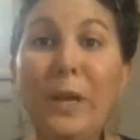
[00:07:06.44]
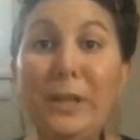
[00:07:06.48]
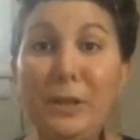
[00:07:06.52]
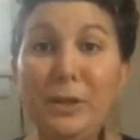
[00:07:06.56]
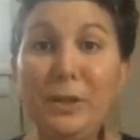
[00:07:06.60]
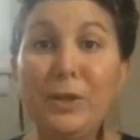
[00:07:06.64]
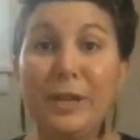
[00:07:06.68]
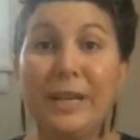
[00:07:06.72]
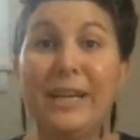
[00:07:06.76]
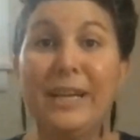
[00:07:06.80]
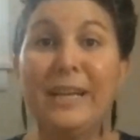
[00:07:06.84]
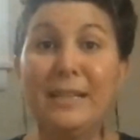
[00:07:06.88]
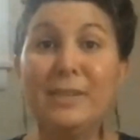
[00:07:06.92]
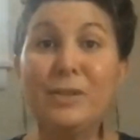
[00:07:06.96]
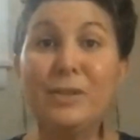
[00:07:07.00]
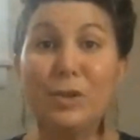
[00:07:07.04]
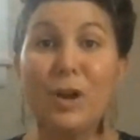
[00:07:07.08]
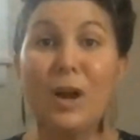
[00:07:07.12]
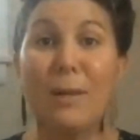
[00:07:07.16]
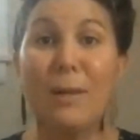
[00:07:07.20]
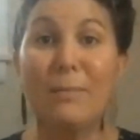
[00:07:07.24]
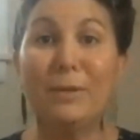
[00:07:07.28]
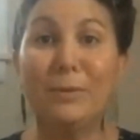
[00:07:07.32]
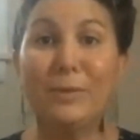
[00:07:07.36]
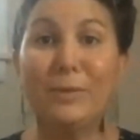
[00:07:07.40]
you're in a
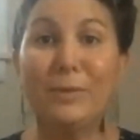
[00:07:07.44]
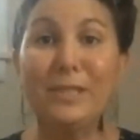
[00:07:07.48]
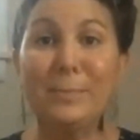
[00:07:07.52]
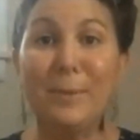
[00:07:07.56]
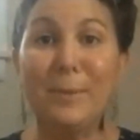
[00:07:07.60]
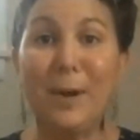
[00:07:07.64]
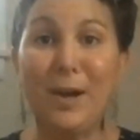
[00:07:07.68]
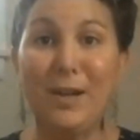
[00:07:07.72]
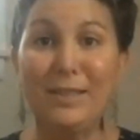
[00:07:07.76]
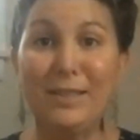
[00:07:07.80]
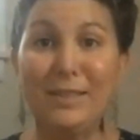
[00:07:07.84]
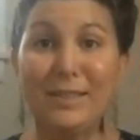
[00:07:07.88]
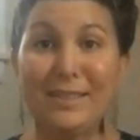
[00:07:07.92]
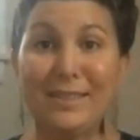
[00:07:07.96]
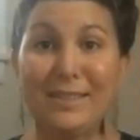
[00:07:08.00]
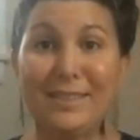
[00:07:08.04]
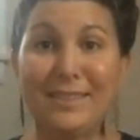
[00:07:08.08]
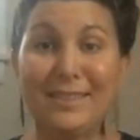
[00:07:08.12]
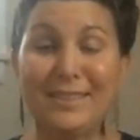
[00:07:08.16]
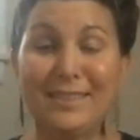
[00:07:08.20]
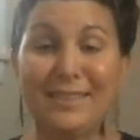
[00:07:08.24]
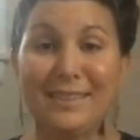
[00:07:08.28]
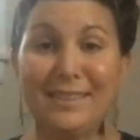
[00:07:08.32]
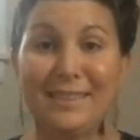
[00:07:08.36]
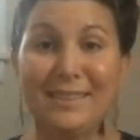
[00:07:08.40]
trauma response.
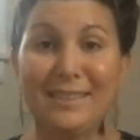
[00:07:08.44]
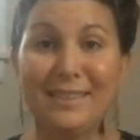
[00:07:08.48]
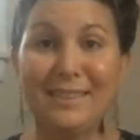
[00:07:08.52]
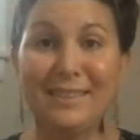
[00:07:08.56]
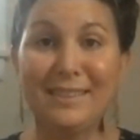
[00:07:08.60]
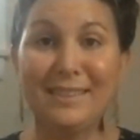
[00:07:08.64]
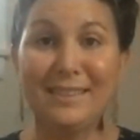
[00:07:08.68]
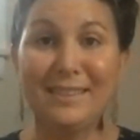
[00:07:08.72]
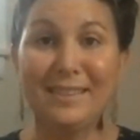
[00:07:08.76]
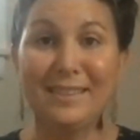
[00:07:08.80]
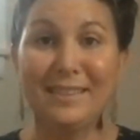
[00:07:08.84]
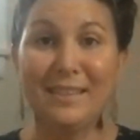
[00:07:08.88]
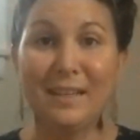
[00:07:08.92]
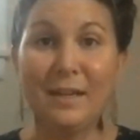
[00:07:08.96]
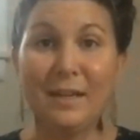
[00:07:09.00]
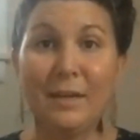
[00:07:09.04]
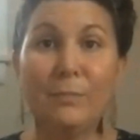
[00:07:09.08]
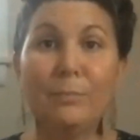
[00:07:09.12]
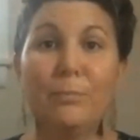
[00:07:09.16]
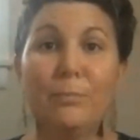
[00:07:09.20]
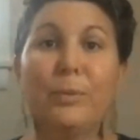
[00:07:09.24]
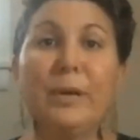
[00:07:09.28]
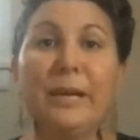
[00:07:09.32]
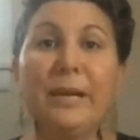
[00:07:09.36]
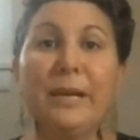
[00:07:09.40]
Mm-hmm.
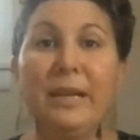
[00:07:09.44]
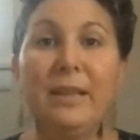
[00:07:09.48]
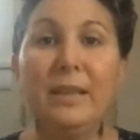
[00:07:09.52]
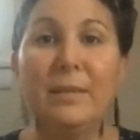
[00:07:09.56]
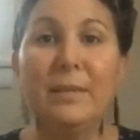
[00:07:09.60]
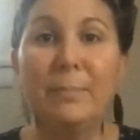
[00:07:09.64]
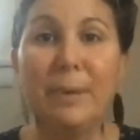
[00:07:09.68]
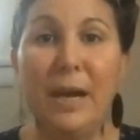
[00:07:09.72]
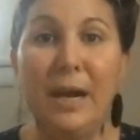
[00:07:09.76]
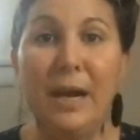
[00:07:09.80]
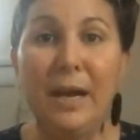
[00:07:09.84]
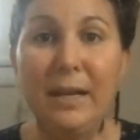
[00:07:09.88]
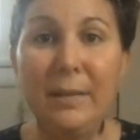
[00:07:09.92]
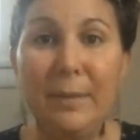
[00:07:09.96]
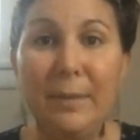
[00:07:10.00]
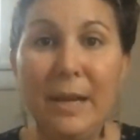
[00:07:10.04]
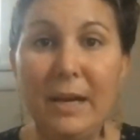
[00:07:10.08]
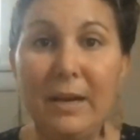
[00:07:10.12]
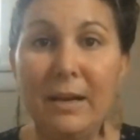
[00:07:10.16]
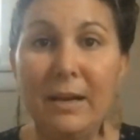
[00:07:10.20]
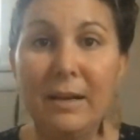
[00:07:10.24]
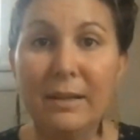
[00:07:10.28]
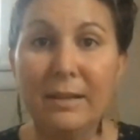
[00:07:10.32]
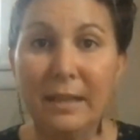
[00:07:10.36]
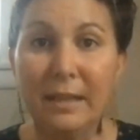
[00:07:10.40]
Bringing the body
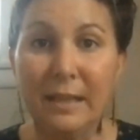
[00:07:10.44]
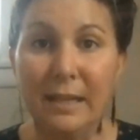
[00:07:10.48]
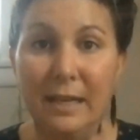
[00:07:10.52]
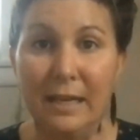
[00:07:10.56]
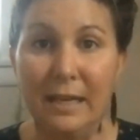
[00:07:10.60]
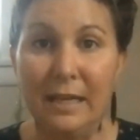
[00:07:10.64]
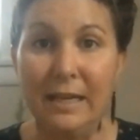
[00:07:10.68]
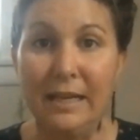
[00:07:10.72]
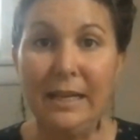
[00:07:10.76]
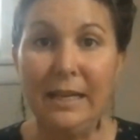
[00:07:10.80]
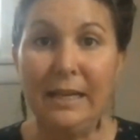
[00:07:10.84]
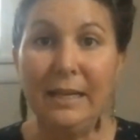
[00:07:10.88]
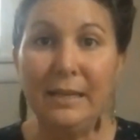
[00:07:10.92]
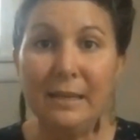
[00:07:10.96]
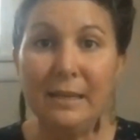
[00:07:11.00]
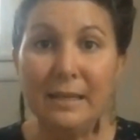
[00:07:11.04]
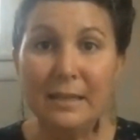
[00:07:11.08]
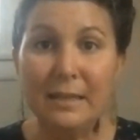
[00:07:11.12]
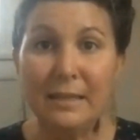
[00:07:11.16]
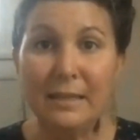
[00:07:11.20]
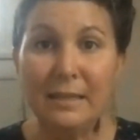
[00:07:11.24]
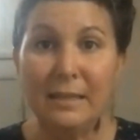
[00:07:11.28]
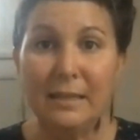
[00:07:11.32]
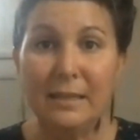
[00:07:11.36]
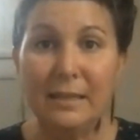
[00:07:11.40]
back online
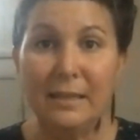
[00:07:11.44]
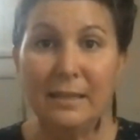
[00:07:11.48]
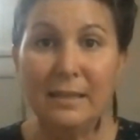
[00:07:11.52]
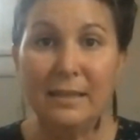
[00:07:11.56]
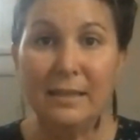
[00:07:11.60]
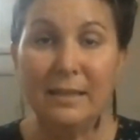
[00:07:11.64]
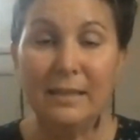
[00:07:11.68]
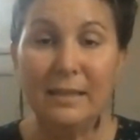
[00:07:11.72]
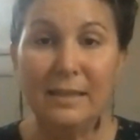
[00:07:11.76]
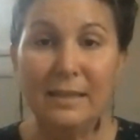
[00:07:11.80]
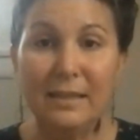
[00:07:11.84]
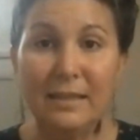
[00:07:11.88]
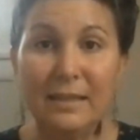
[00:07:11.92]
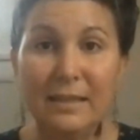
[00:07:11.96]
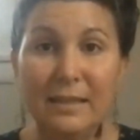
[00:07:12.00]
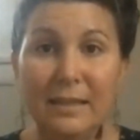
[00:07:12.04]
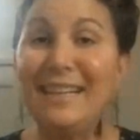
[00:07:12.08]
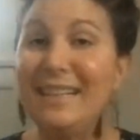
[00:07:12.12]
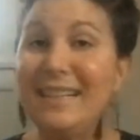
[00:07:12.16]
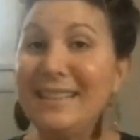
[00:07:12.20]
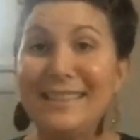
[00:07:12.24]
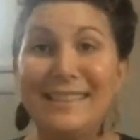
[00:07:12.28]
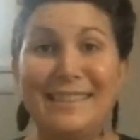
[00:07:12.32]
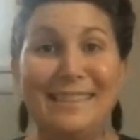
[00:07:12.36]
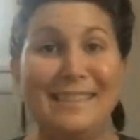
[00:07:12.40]

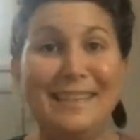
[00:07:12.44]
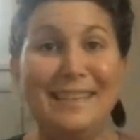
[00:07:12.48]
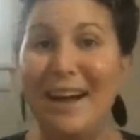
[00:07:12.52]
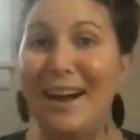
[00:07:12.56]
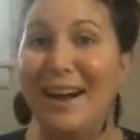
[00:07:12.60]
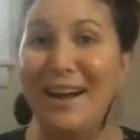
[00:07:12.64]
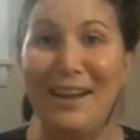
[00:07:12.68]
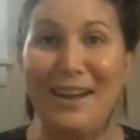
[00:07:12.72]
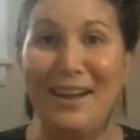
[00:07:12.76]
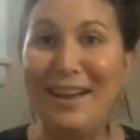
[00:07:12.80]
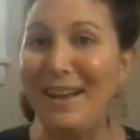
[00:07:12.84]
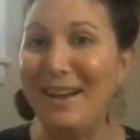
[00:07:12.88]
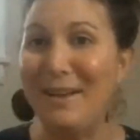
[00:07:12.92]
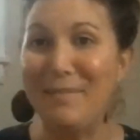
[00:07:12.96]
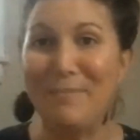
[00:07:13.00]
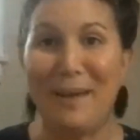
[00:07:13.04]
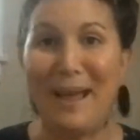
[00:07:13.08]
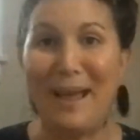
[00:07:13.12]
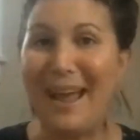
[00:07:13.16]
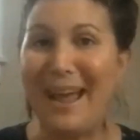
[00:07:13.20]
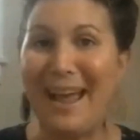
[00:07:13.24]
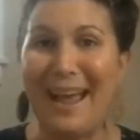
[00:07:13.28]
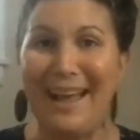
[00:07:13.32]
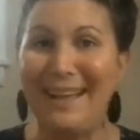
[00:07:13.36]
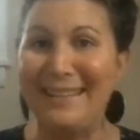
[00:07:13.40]
is not a
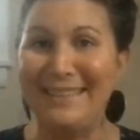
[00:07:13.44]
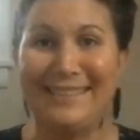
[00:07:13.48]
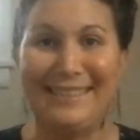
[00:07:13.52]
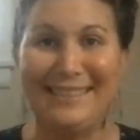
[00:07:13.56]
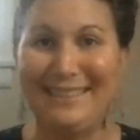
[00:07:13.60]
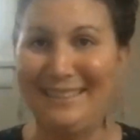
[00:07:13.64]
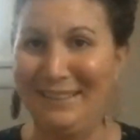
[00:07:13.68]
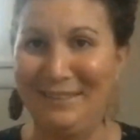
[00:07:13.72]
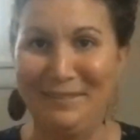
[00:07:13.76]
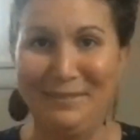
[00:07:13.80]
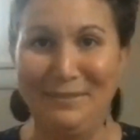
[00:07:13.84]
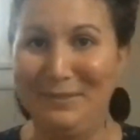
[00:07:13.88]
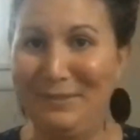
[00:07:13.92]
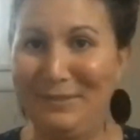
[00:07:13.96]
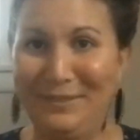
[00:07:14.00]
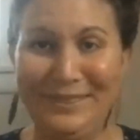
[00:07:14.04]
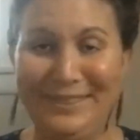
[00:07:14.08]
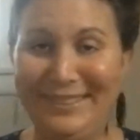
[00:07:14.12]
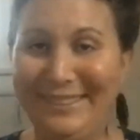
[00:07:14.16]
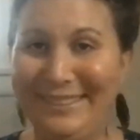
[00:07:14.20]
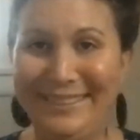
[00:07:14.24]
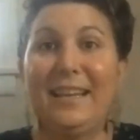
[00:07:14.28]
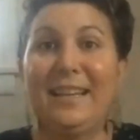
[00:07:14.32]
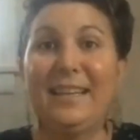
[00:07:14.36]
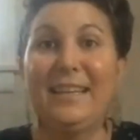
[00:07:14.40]
passive
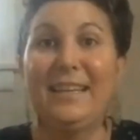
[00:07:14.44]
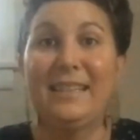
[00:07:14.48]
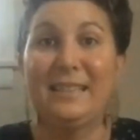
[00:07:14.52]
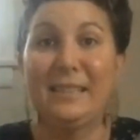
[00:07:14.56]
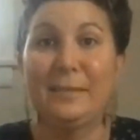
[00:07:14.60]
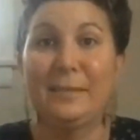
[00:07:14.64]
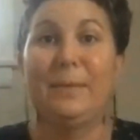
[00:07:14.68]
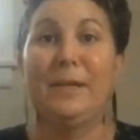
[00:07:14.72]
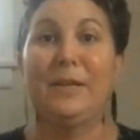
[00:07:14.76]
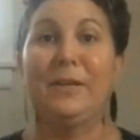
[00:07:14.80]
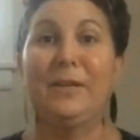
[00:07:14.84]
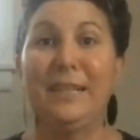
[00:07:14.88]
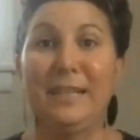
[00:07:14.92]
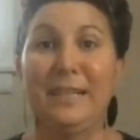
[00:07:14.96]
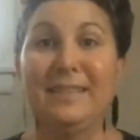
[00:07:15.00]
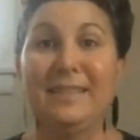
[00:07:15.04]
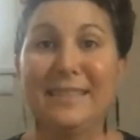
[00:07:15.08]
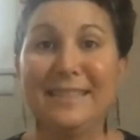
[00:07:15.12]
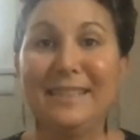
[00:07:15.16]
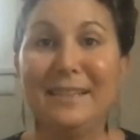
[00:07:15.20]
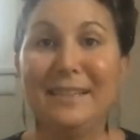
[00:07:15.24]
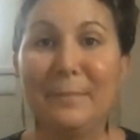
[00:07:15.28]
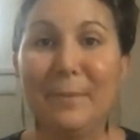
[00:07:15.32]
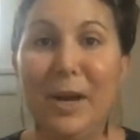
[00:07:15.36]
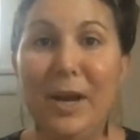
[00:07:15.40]
experience
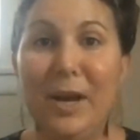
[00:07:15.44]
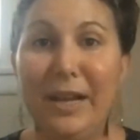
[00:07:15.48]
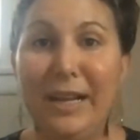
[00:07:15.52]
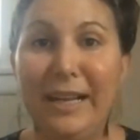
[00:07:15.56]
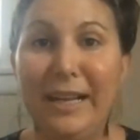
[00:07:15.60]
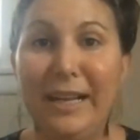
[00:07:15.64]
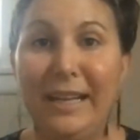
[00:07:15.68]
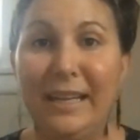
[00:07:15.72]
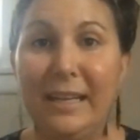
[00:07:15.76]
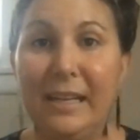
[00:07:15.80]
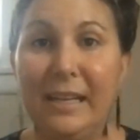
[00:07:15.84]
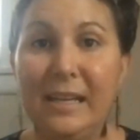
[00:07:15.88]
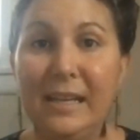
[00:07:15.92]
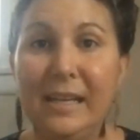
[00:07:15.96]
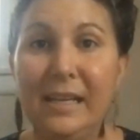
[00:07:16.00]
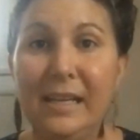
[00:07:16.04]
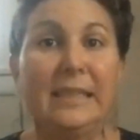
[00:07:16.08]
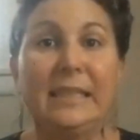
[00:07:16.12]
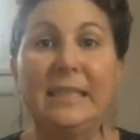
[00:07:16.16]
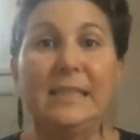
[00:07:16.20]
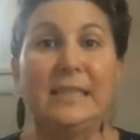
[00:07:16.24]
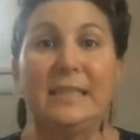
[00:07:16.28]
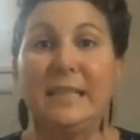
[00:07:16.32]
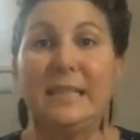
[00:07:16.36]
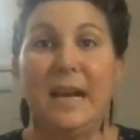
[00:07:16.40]
in the body.
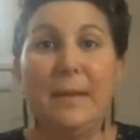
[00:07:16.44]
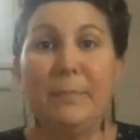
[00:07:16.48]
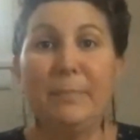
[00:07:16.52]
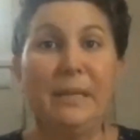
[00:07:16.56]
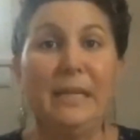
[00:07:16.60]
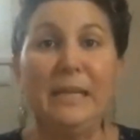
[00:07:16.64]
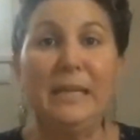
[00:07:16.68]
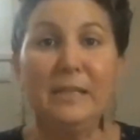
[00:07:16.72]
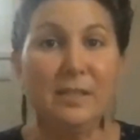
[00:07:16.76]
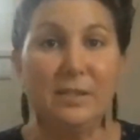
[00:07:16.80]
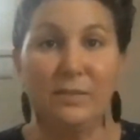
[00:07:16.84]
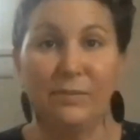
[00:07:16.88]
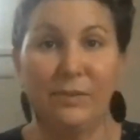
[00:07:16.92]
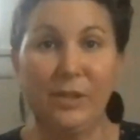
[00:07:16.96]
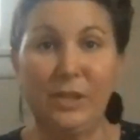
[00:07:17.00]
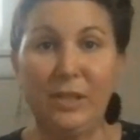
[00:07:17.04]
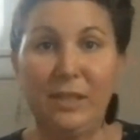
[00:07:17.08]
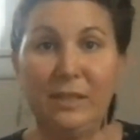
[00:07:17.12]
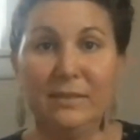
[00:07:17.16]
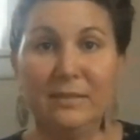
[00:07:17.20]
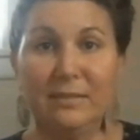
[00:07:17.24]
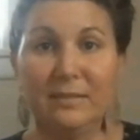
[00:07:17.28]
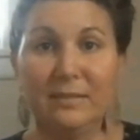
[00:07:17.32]
It's not peaceful.